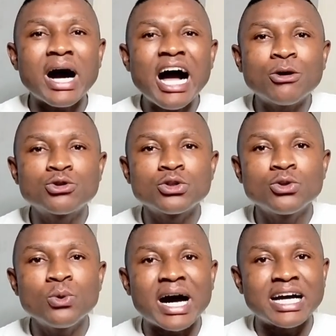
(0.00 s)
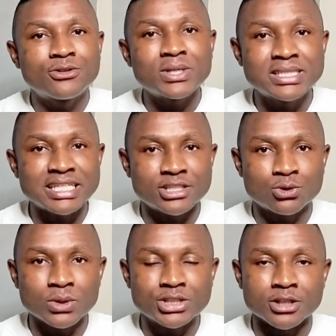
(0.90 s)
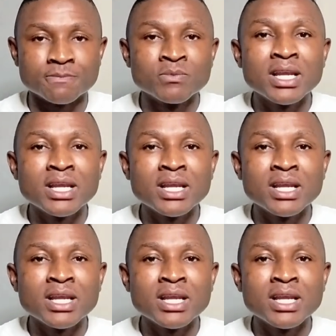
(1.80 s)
How should you address that situation?